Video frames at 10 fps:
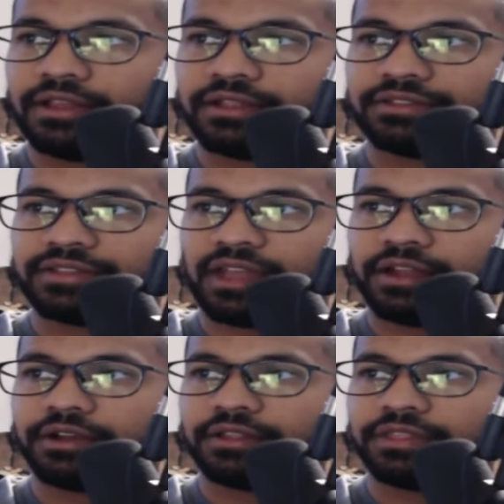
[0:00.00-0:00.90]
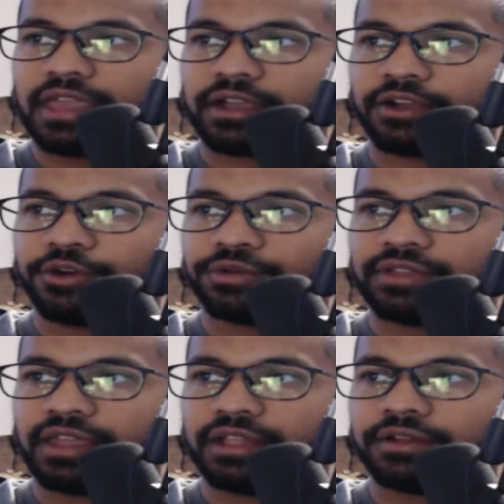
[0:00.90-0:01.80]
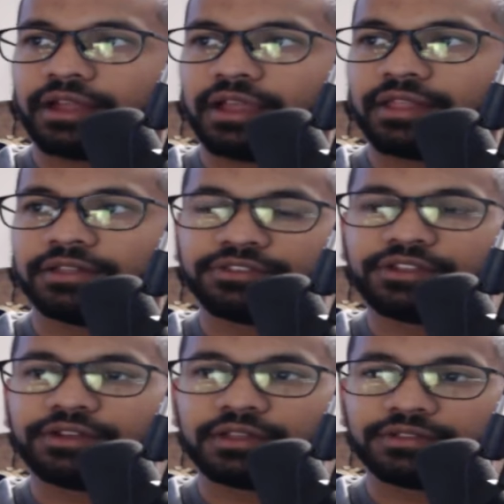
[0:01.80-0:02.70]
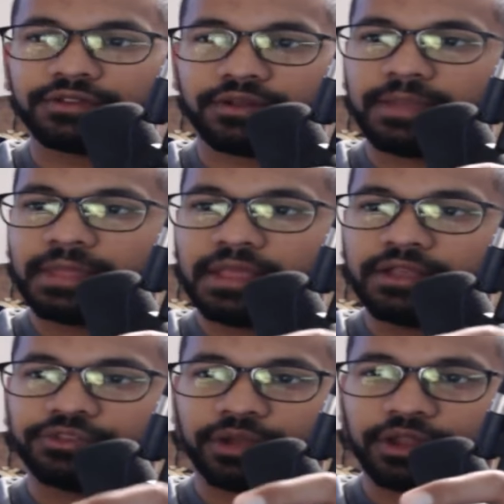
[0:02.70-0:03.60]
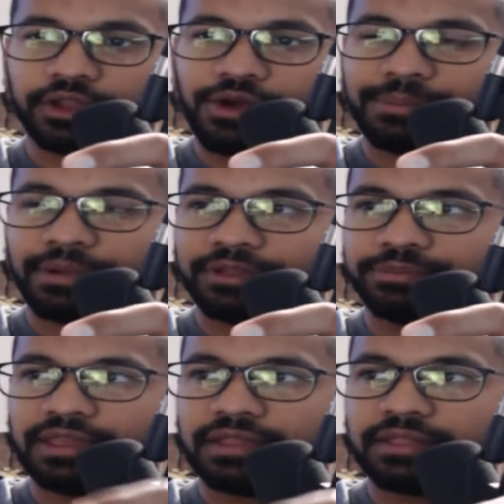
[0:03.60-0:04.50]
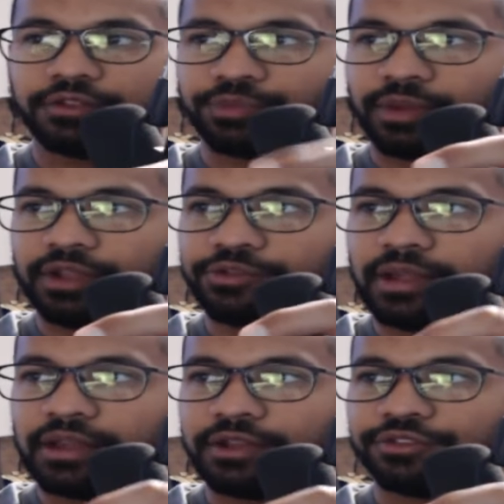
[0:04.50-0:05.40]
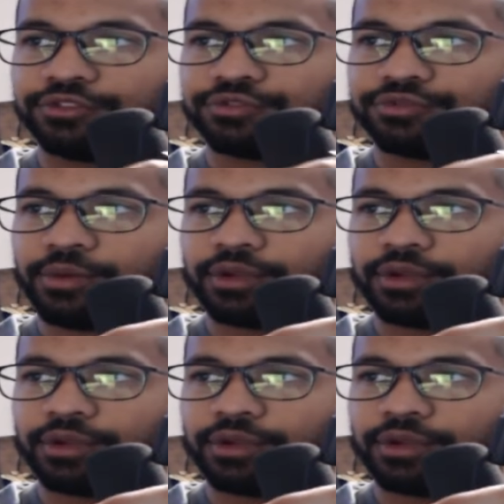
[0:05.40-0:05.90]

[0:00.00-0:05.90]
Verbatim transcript: Decider, the Echo, Taylor, and then Syrians. All right. So we're going to go ahead and press B. There's way too many to choose from.